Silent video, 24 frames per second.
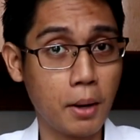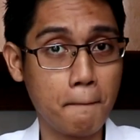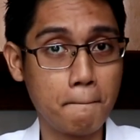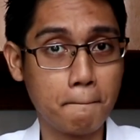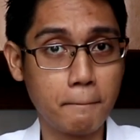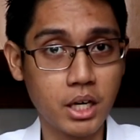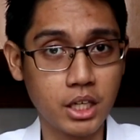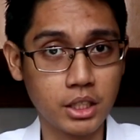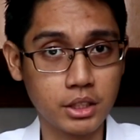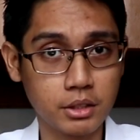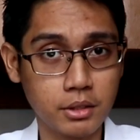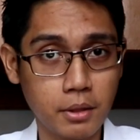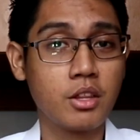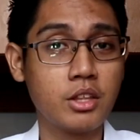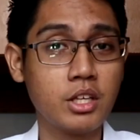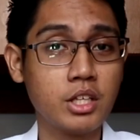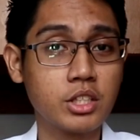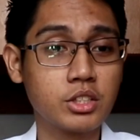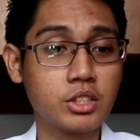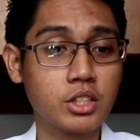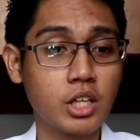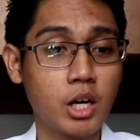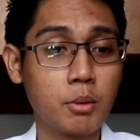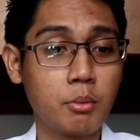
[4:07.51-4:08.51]
but
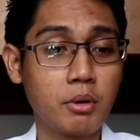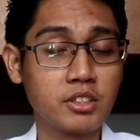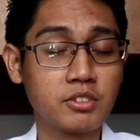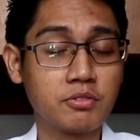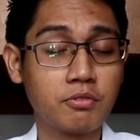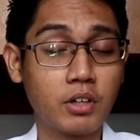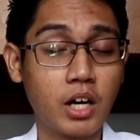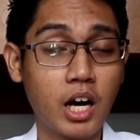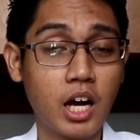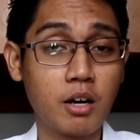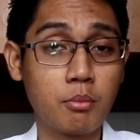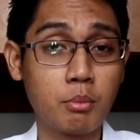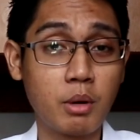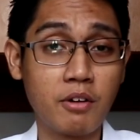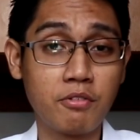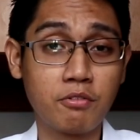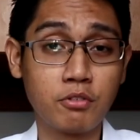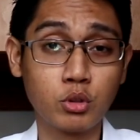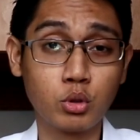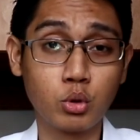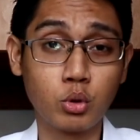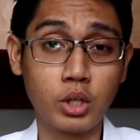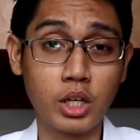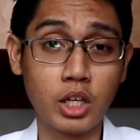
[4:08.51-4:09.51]
this Armaf
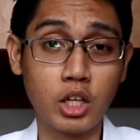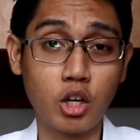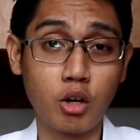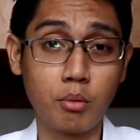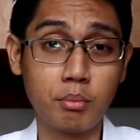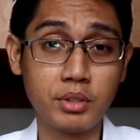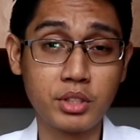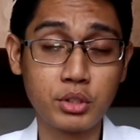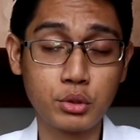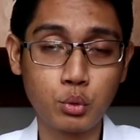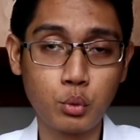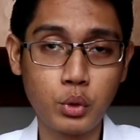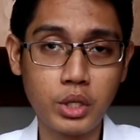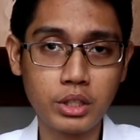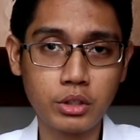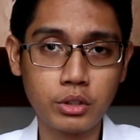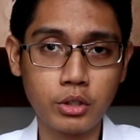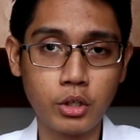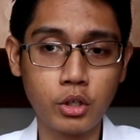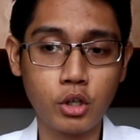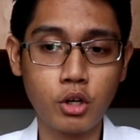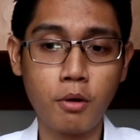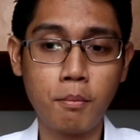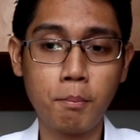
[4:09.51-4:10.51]
Futura La Homme is
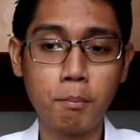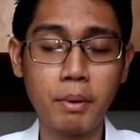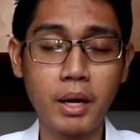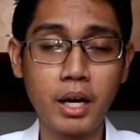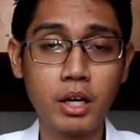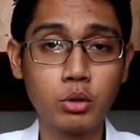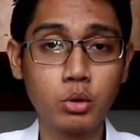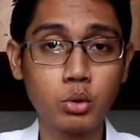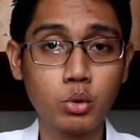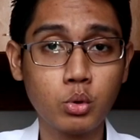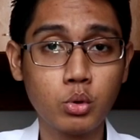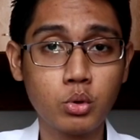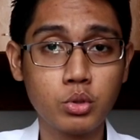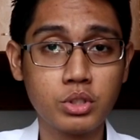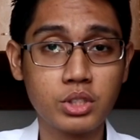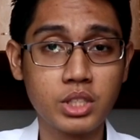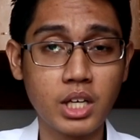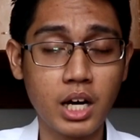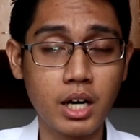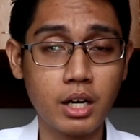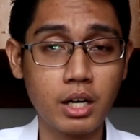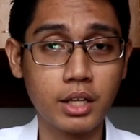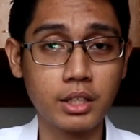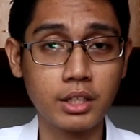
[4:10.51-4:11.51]
sweeter compared to
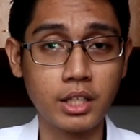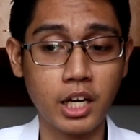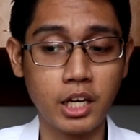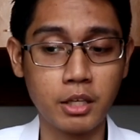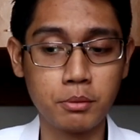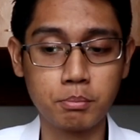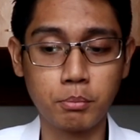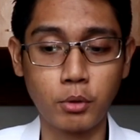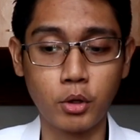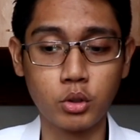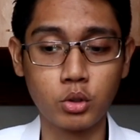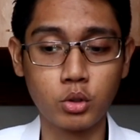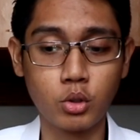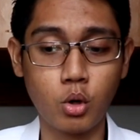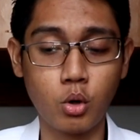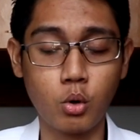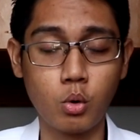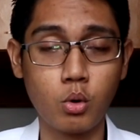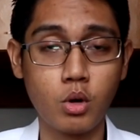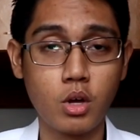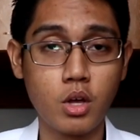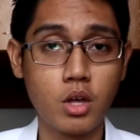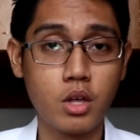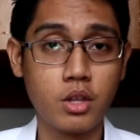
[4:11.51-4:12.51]
Zara
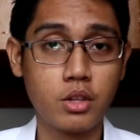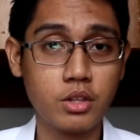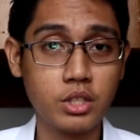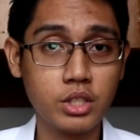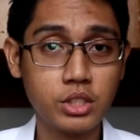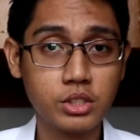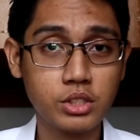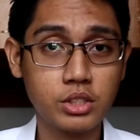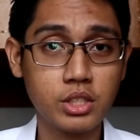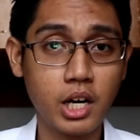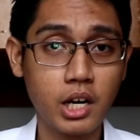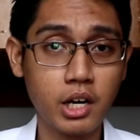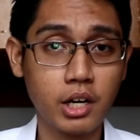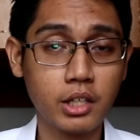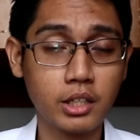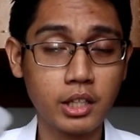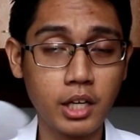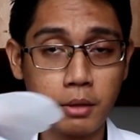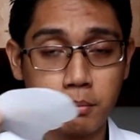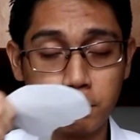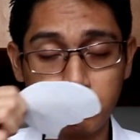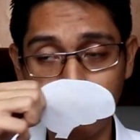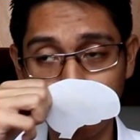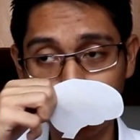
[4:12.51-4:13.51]
9.0. This Zara
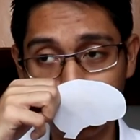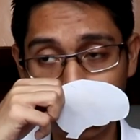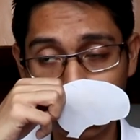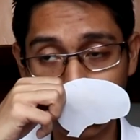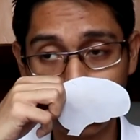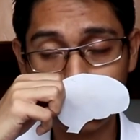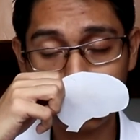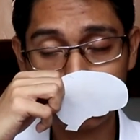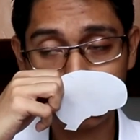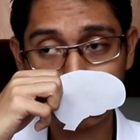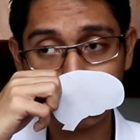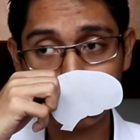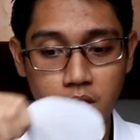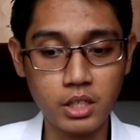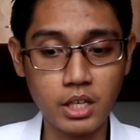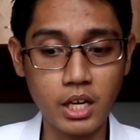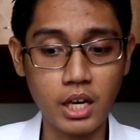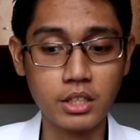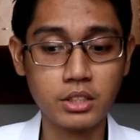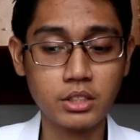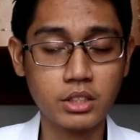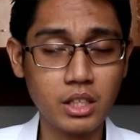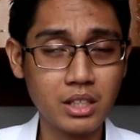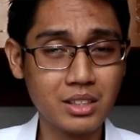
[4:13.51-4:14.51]
9.0,
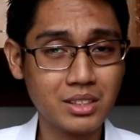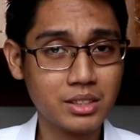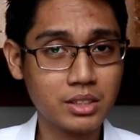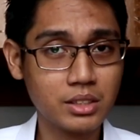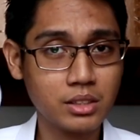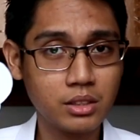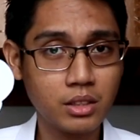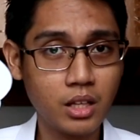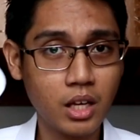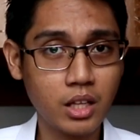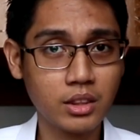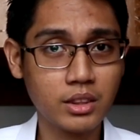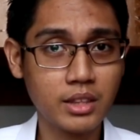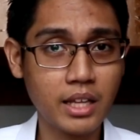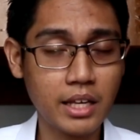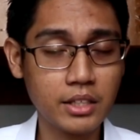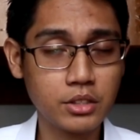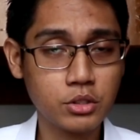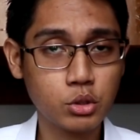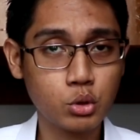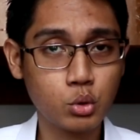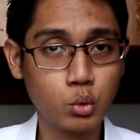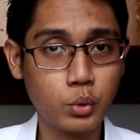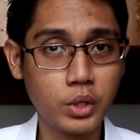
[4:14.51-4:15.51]
yes, it's not
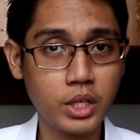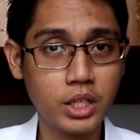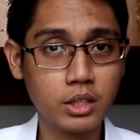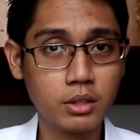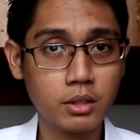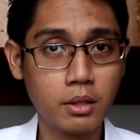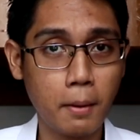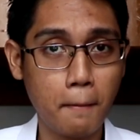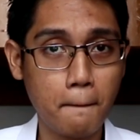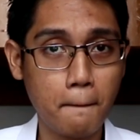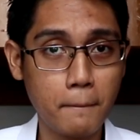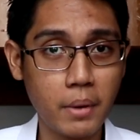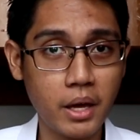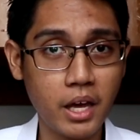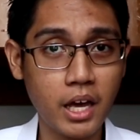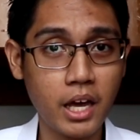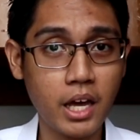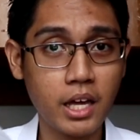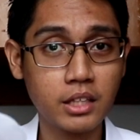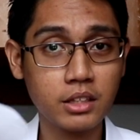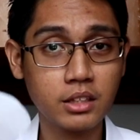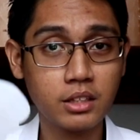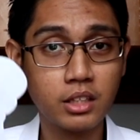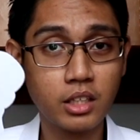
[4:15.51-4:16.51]
that sweet,
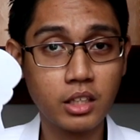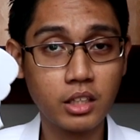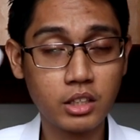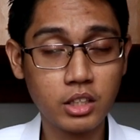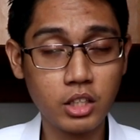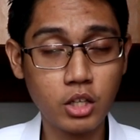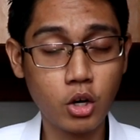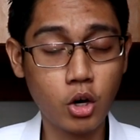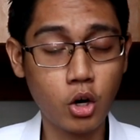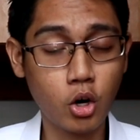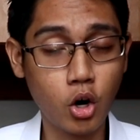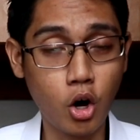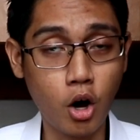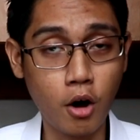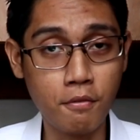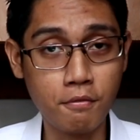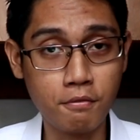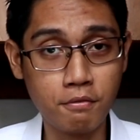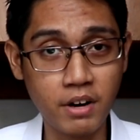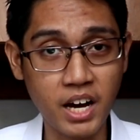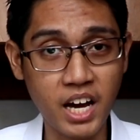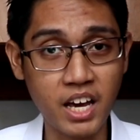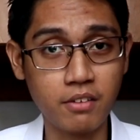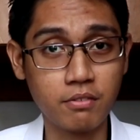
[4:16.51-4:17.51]
and the Dior
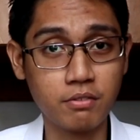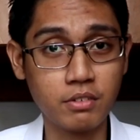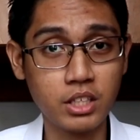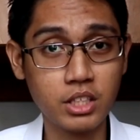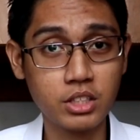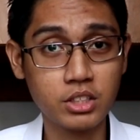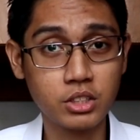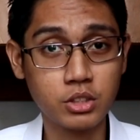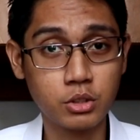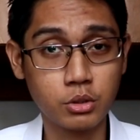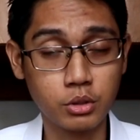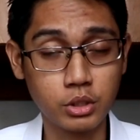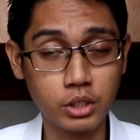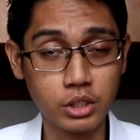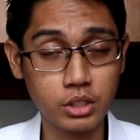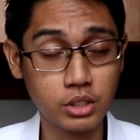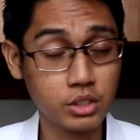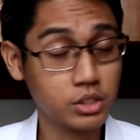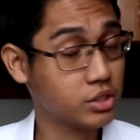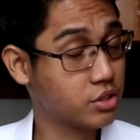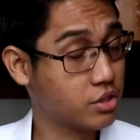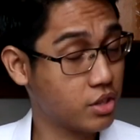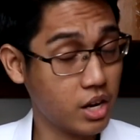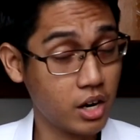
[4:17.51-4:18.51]
Homme vibe
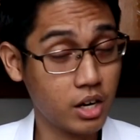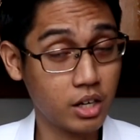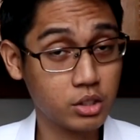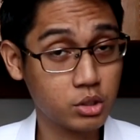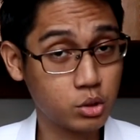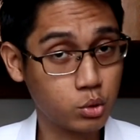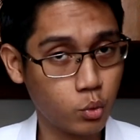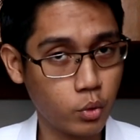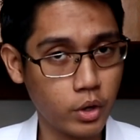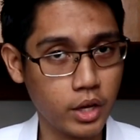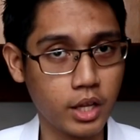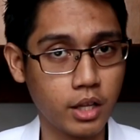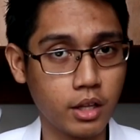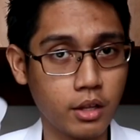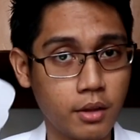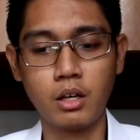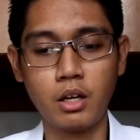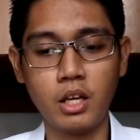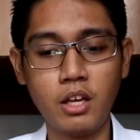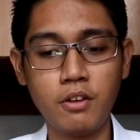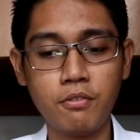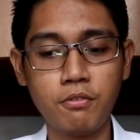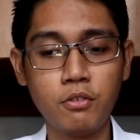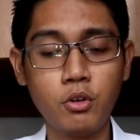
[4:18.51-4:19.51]
is there as well.
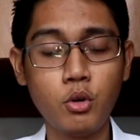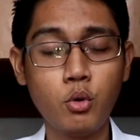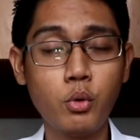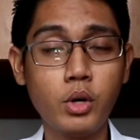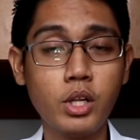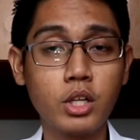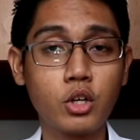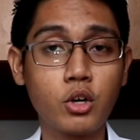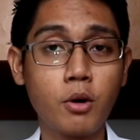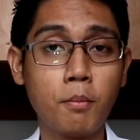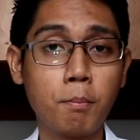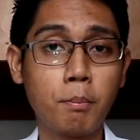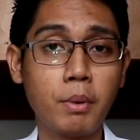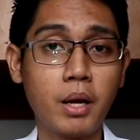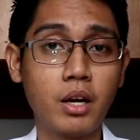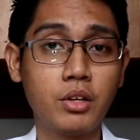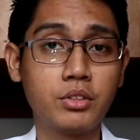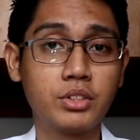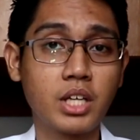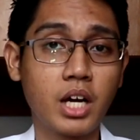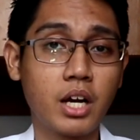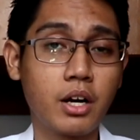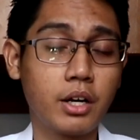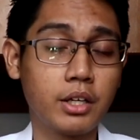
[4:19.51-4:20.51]
If you will compare
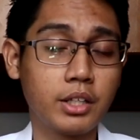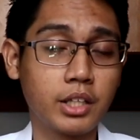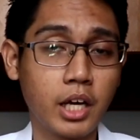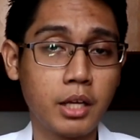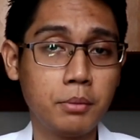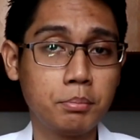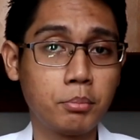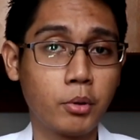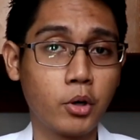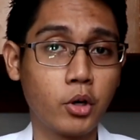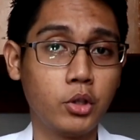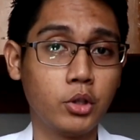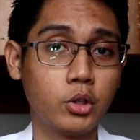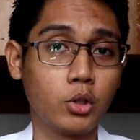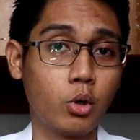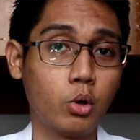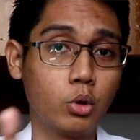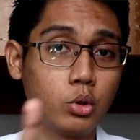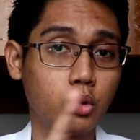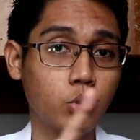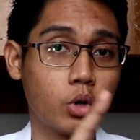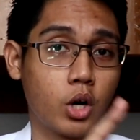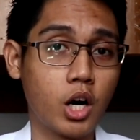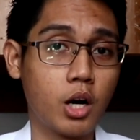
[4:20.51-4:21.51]
Zara 9.0
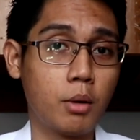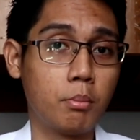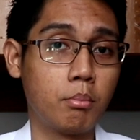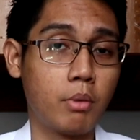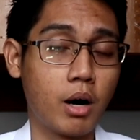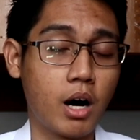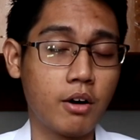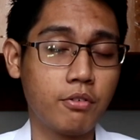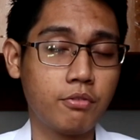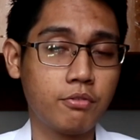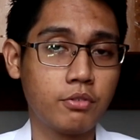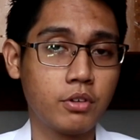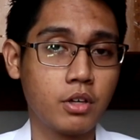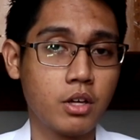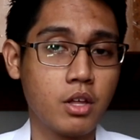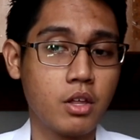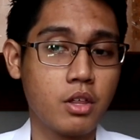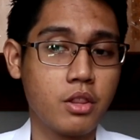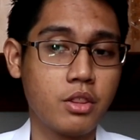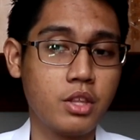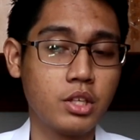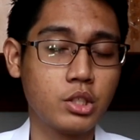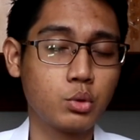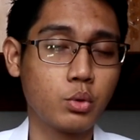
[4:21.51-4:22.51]
to Armaf,
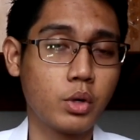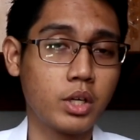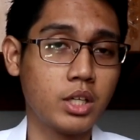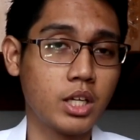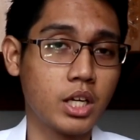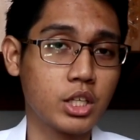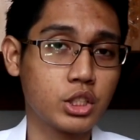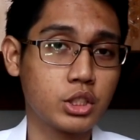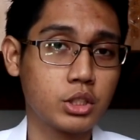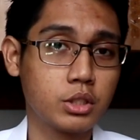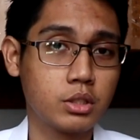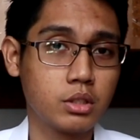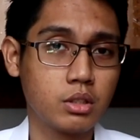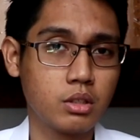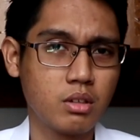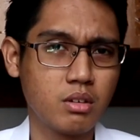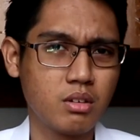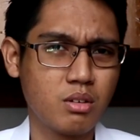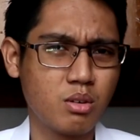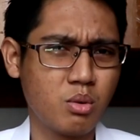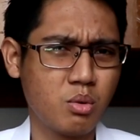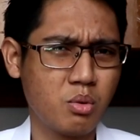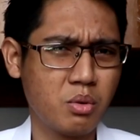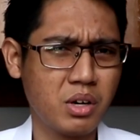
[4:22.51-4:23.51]
this one has,
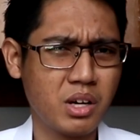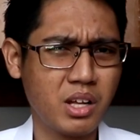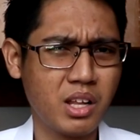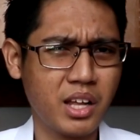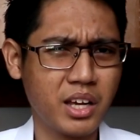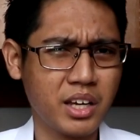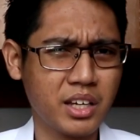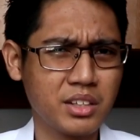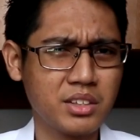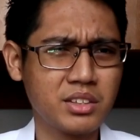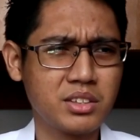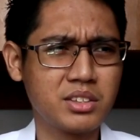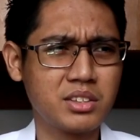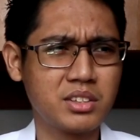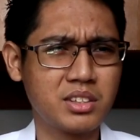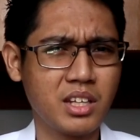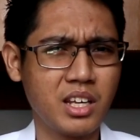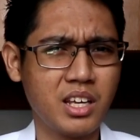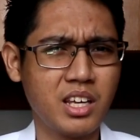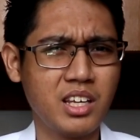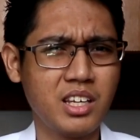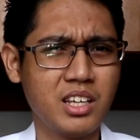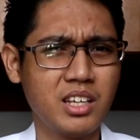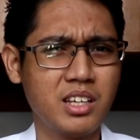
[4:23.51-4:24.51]
well, I can
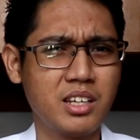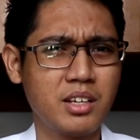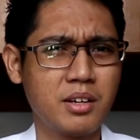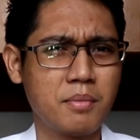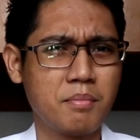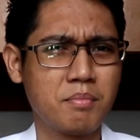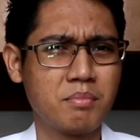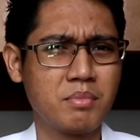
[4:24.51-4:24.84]
say